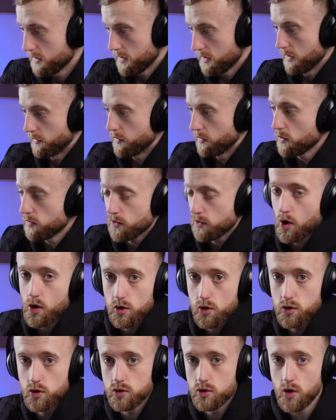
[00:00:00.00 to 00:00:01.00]
if you've got
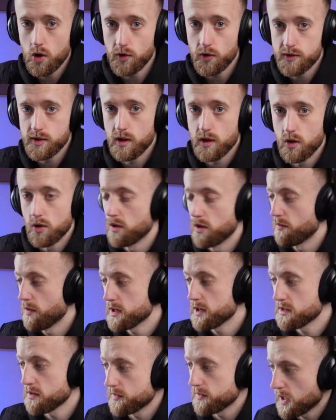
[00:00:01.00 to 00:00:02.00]
good content on the
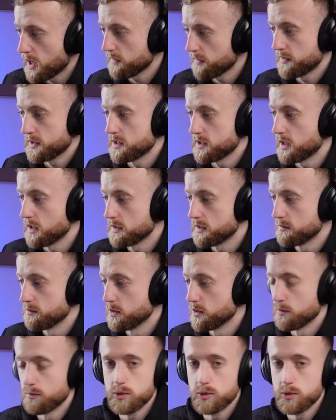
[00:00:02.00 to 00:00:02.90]
rest of the advertisement,